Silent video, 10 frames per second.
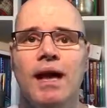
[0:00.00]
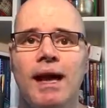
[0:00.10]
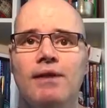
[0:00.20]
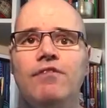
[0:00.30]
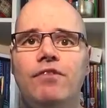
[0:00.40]

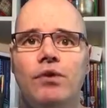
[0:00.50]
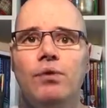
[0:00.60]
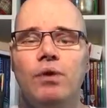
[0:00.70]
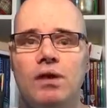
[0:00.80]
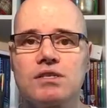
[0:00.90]
and
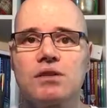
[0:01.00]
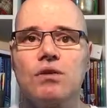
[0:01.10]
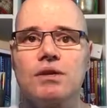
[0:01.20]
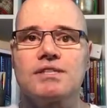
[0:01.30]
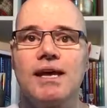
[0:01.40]
fruit as
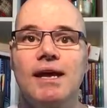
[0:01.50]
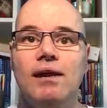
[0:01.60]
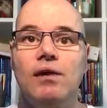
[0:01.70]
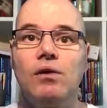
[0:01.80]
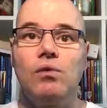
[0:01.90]
long as
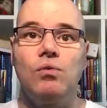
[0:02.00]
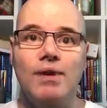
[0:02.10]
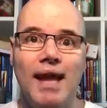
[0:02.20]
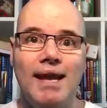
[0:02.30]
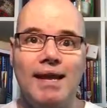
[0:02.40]
they're
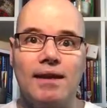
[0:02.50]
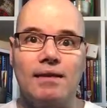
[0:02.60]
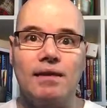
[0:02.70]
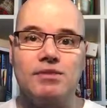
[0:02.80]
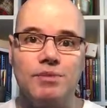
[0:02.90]
organic
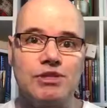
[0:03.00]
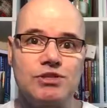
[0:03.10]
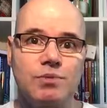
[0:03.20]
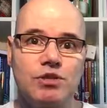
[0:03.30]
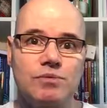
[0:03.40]
as much
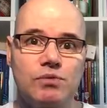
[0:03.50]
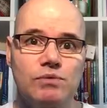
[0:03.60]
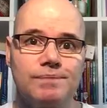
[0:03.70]
as possible.